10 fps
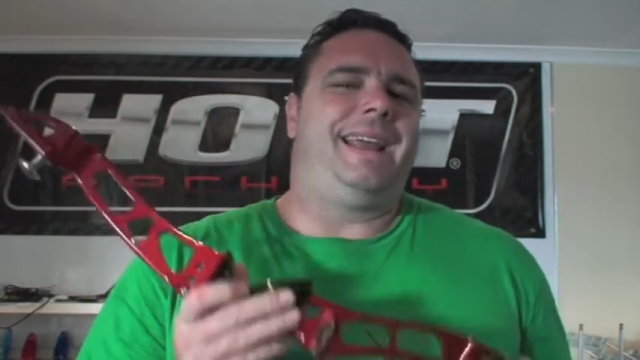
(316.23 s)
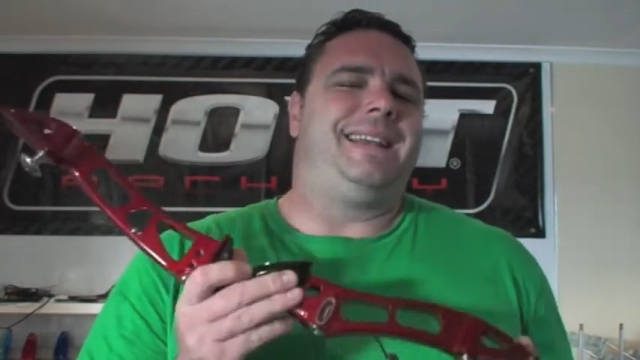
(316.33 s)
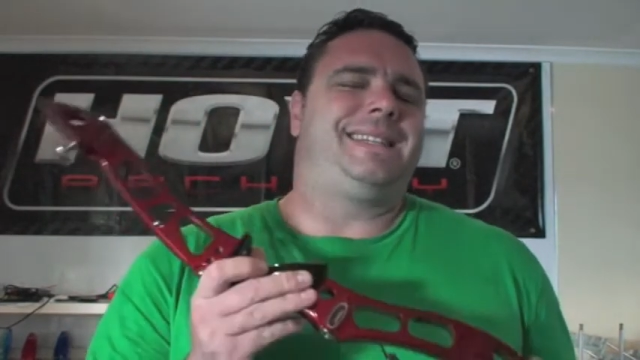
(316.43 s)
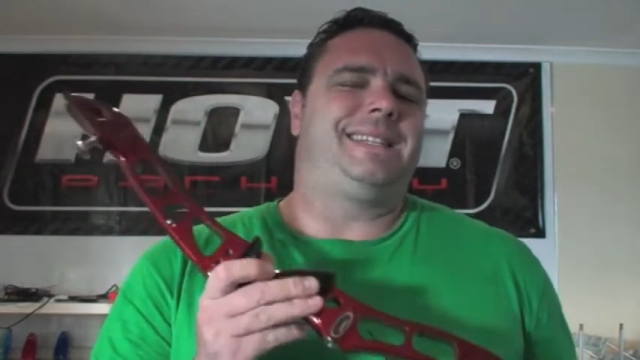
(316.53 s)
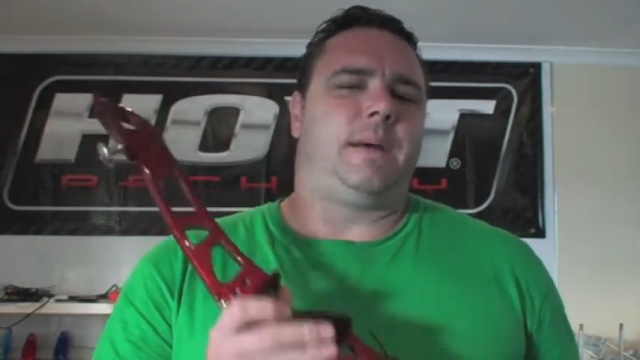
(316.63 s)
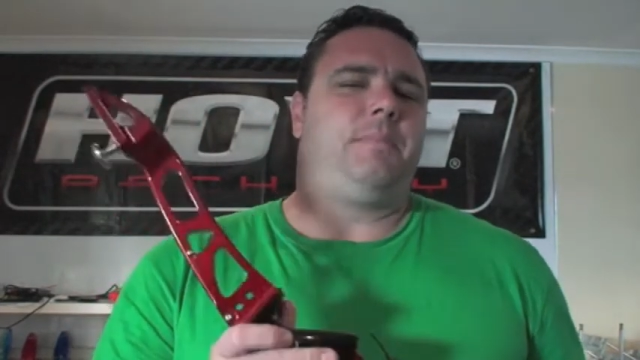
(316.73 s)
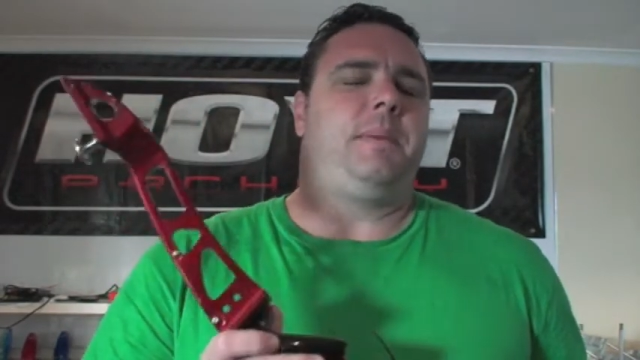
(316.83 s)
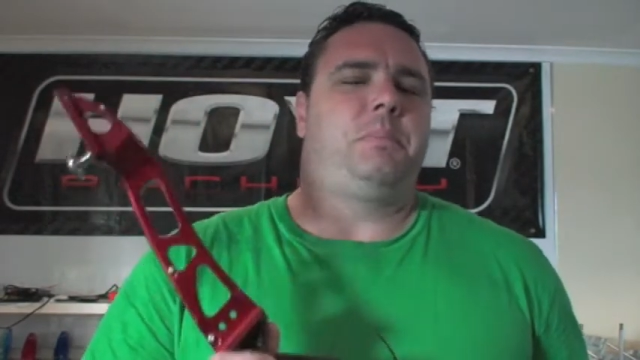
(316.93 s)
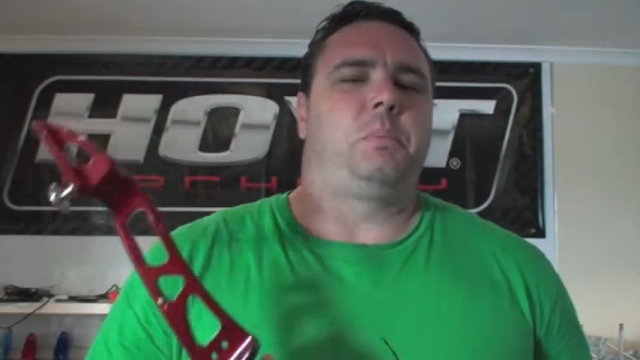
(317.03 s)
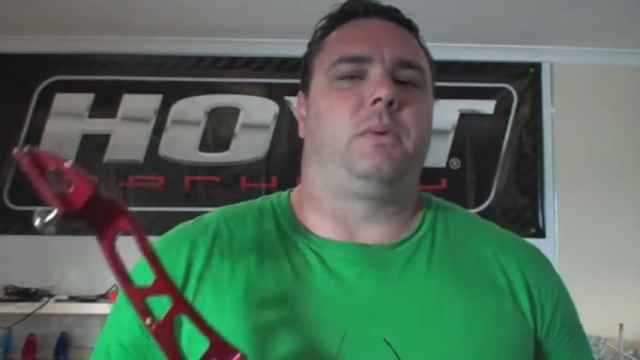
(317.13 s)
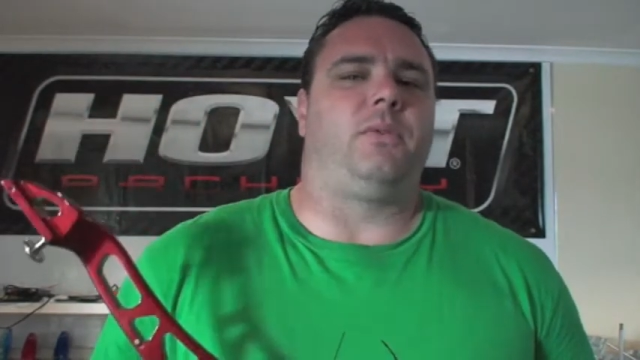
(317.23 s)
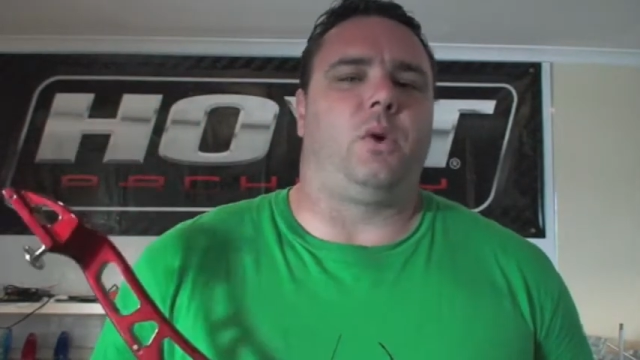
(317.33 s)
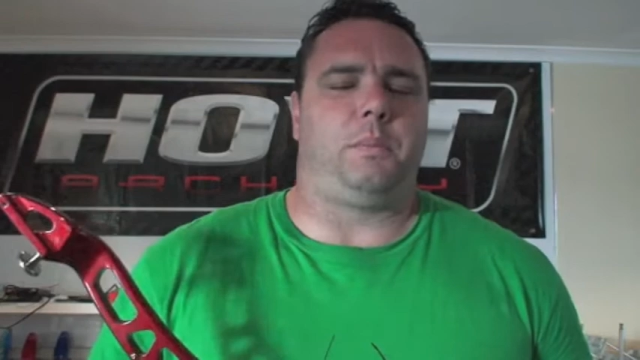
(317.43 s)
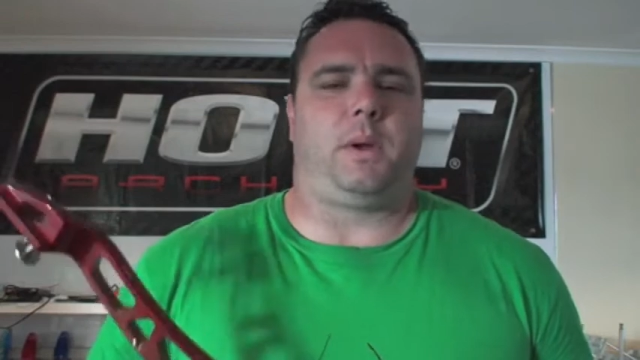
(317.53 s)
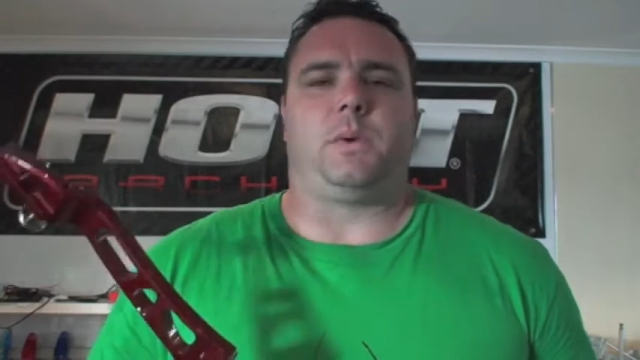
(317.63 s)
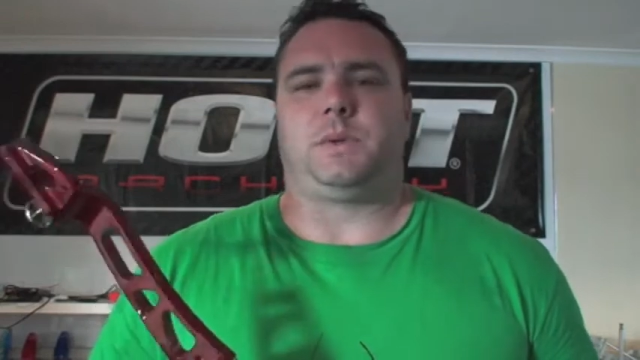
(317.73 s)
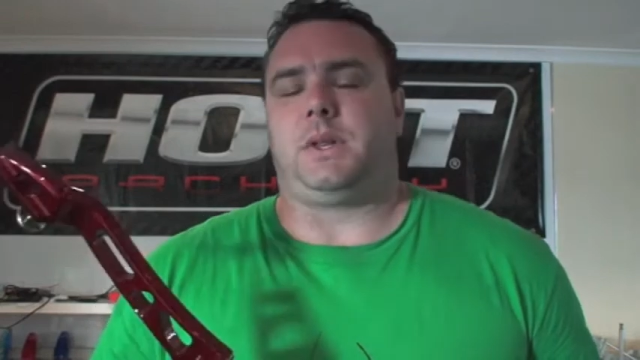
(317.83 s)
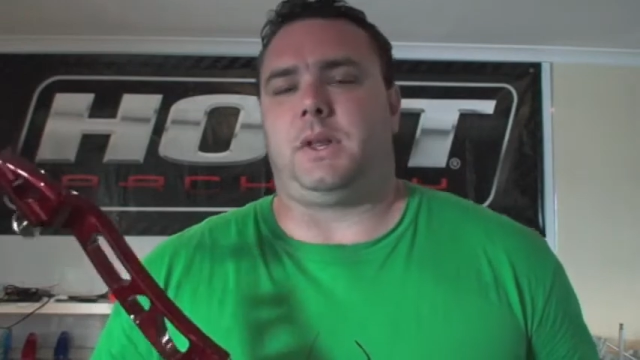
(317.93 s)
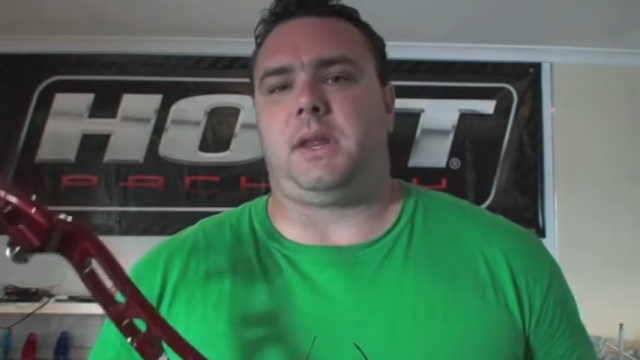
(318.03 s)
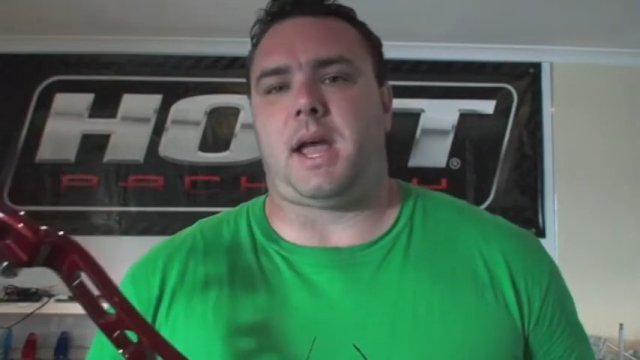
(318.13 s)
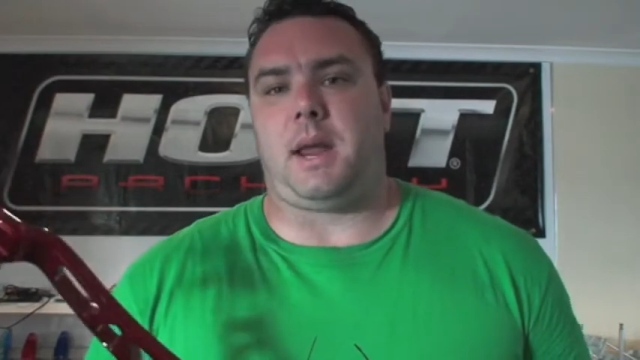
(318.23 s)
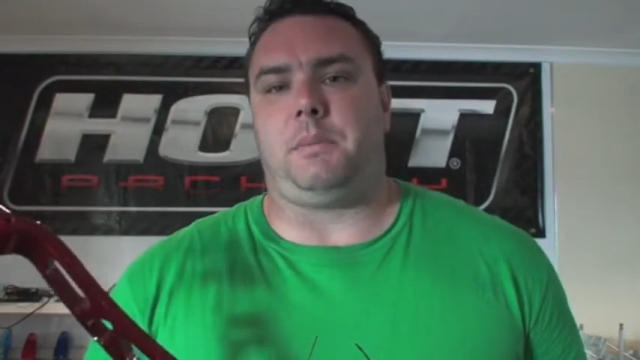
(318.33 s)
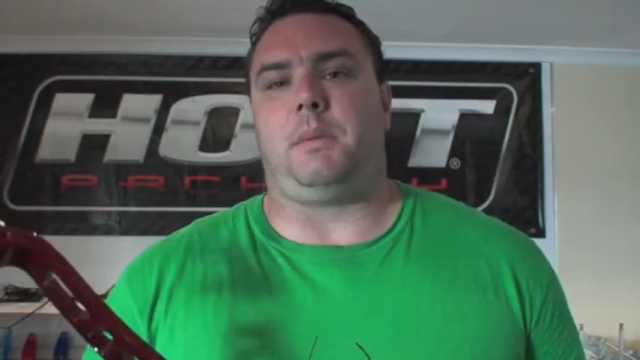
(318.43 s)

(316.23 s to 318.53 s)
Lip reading: Some people prefer it because of the name